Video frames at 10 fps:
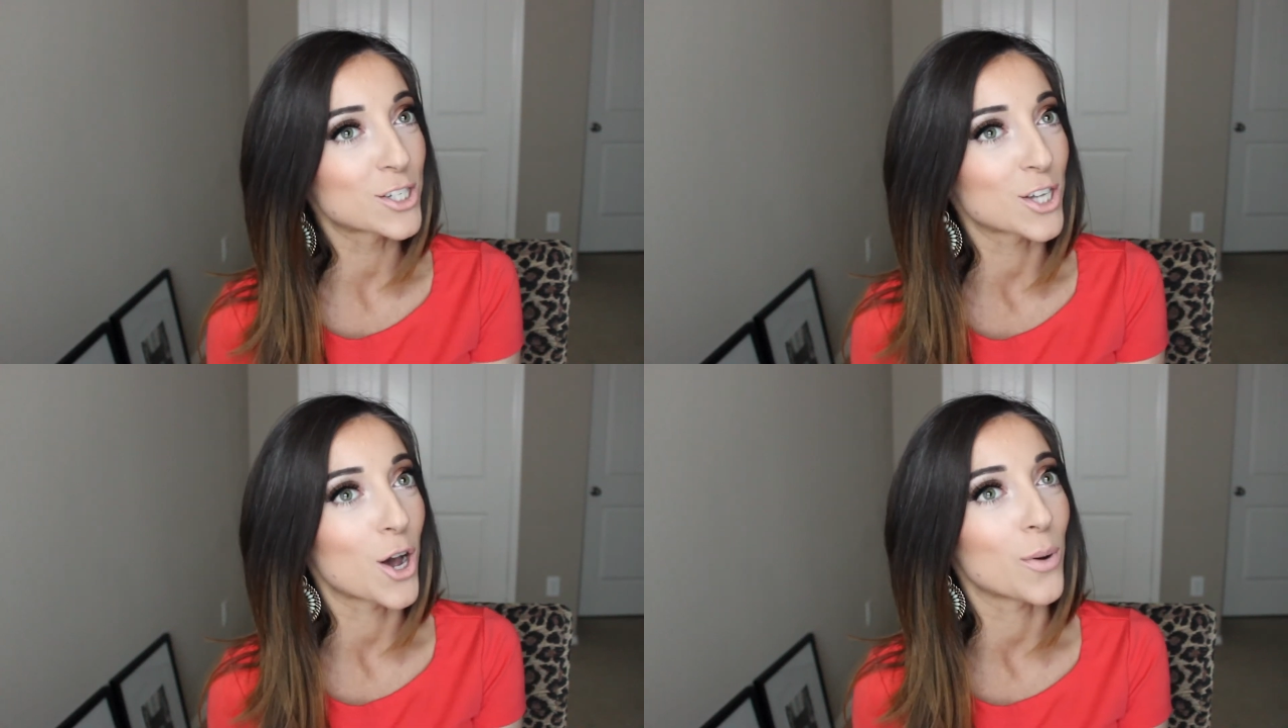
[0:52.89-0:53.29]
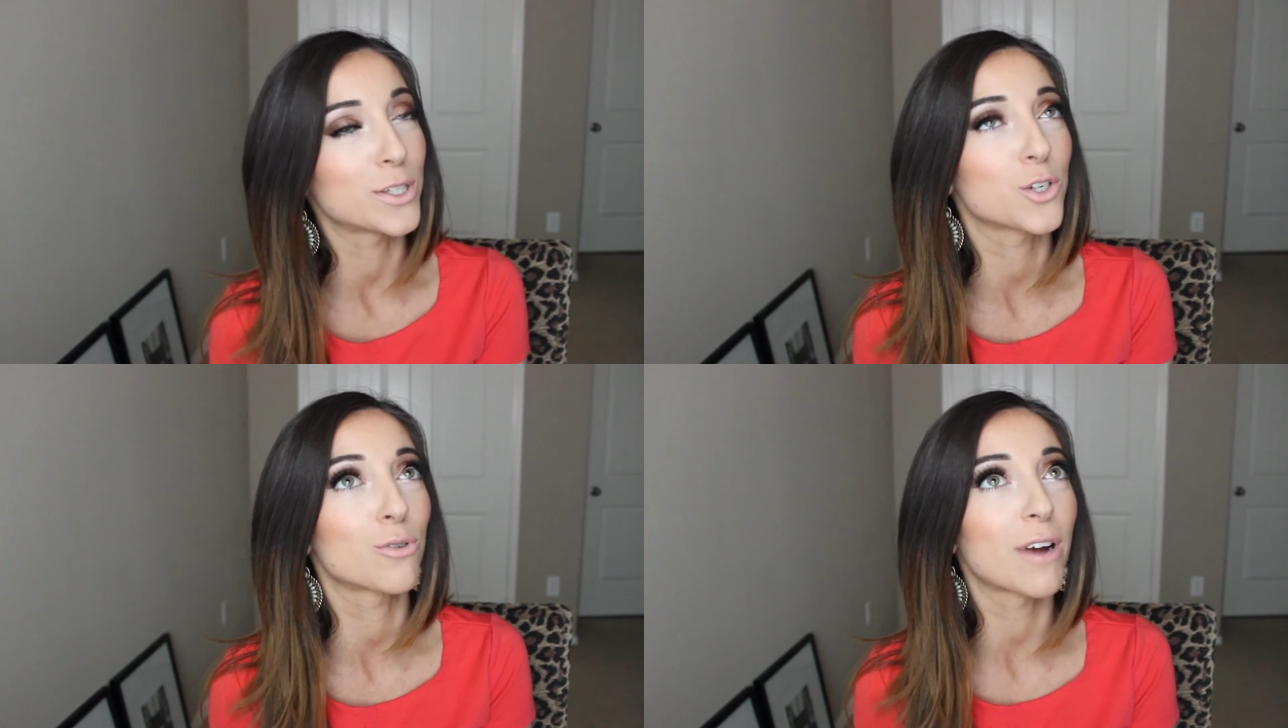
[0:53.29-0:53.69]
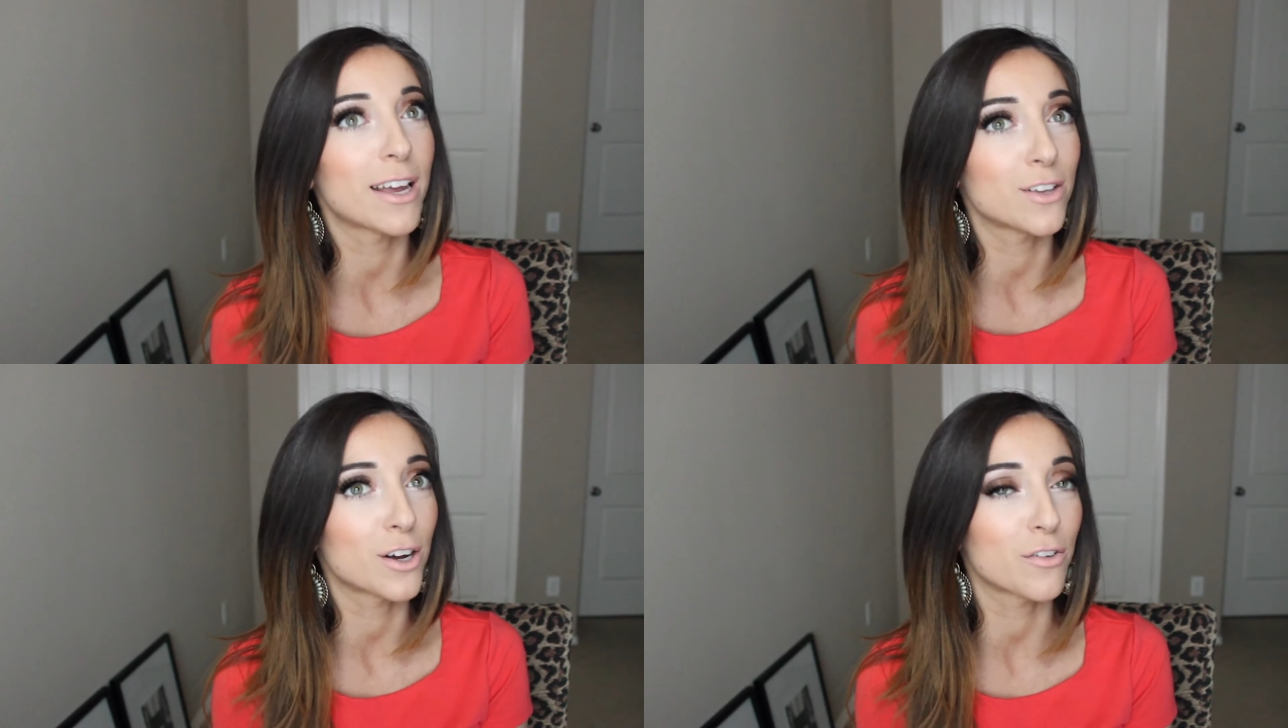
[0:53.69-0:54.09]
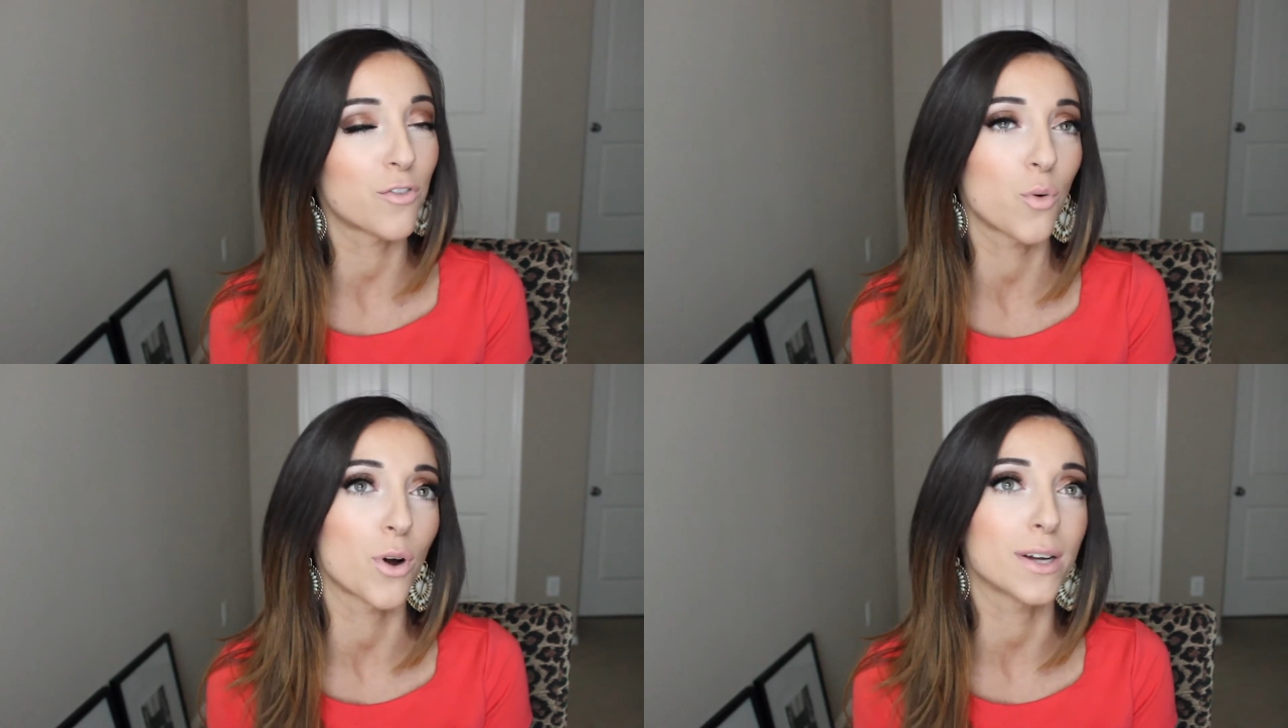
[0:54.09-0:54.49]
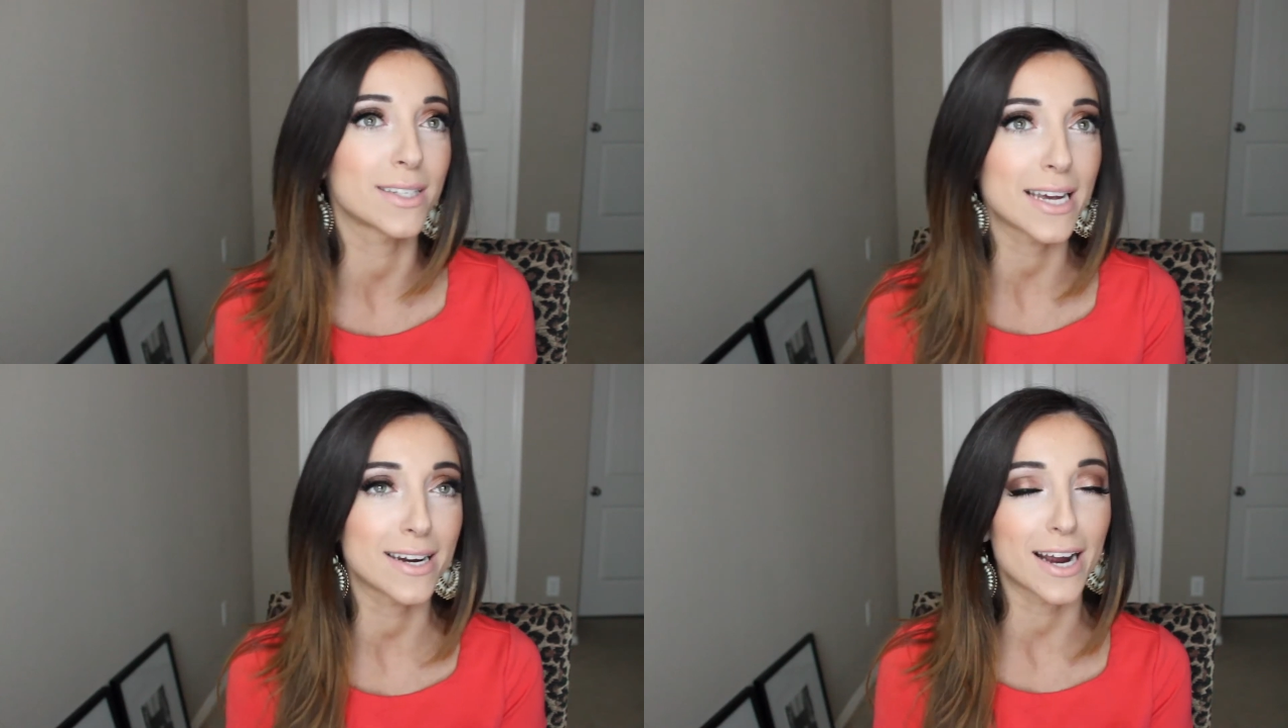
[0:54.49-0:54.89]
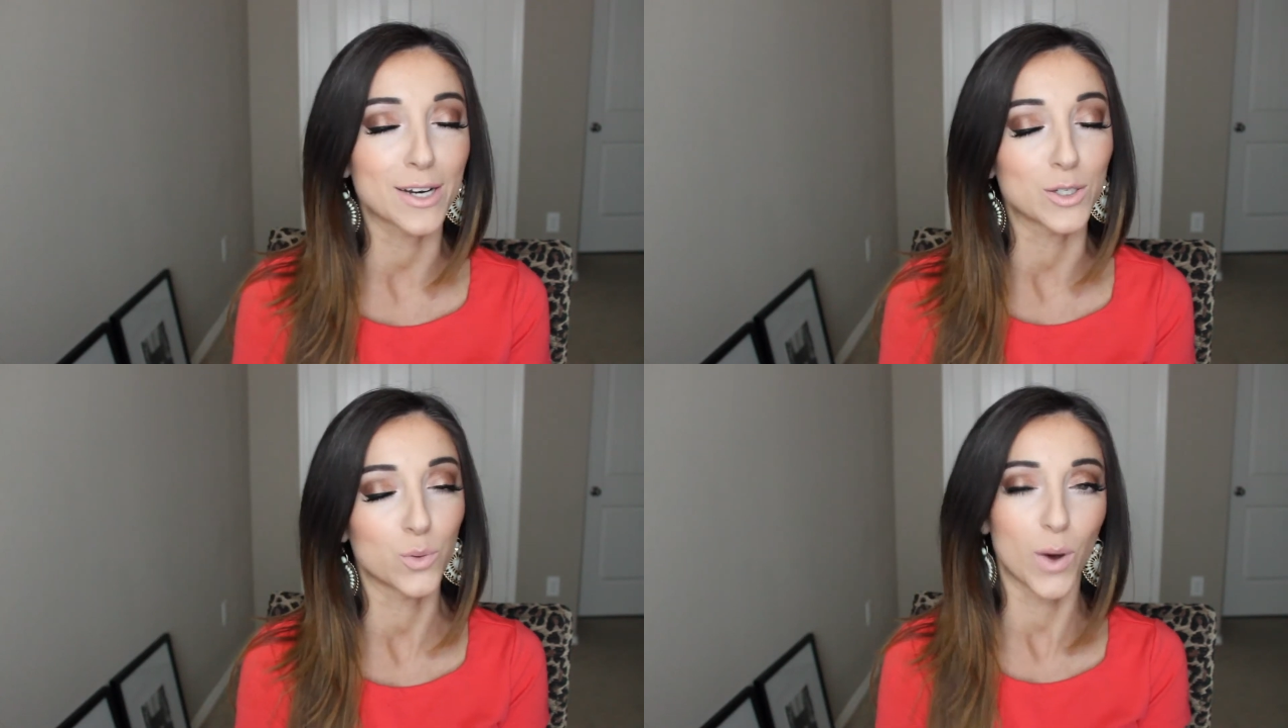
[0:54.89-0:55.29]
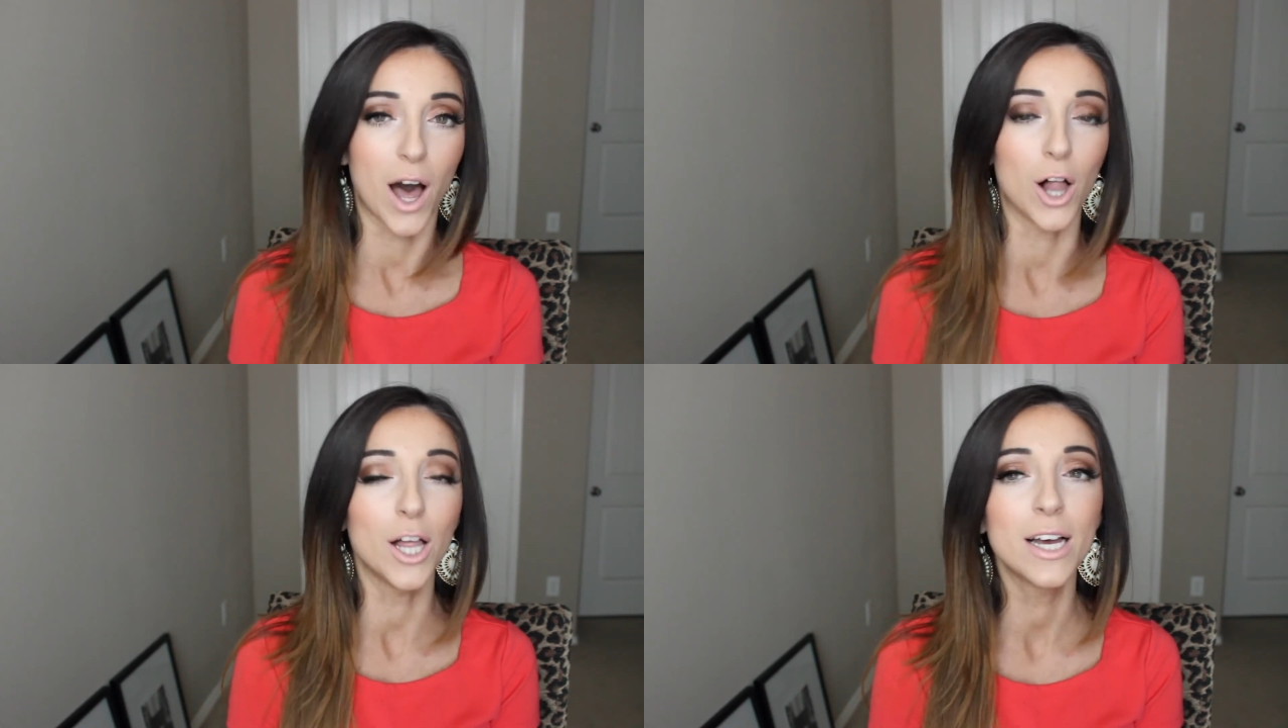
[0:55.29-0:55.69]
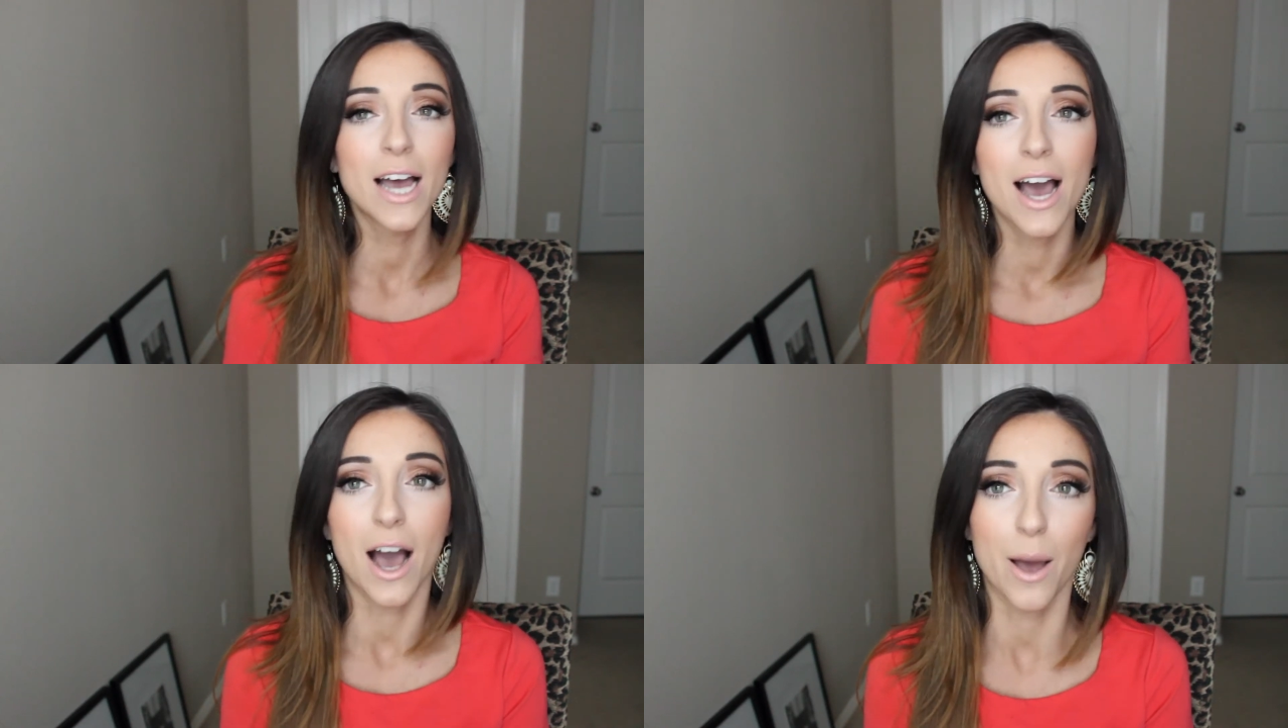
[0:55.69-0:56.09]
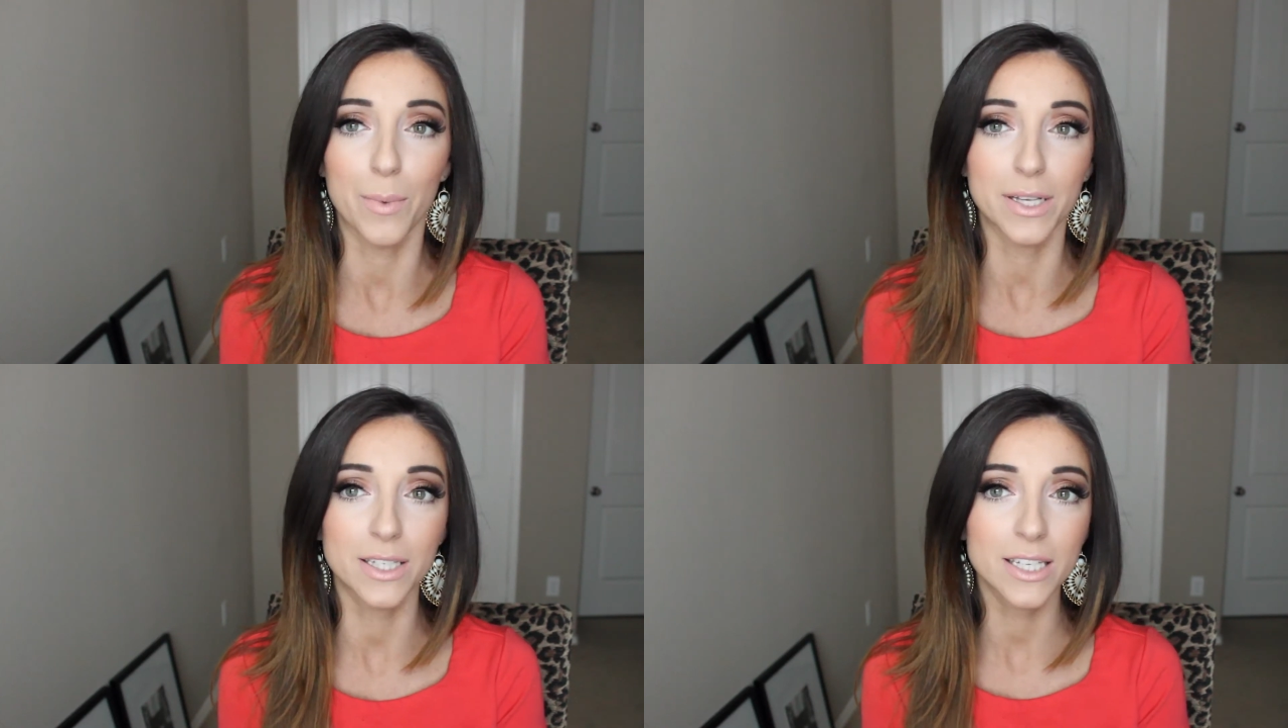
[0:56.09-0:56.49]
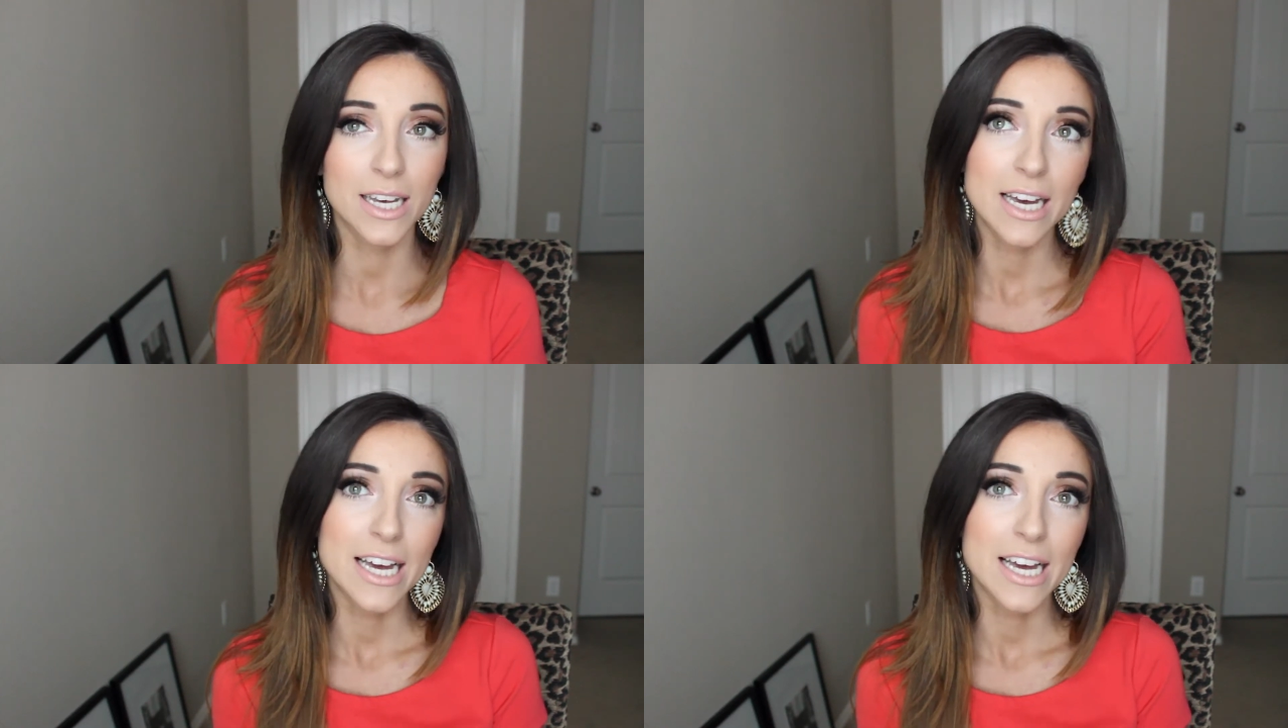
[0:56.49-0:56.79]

so it's a great look for date night as well. It's